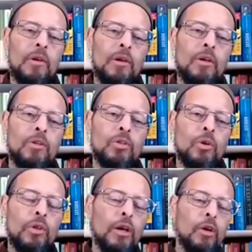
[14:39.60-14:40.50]
And
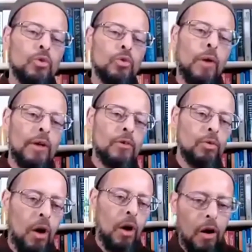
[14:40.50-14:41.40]
so that goes right
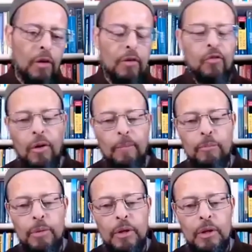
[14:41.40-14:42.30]
to the heart of what
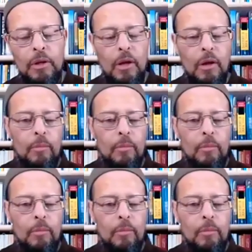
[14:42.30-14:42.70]
many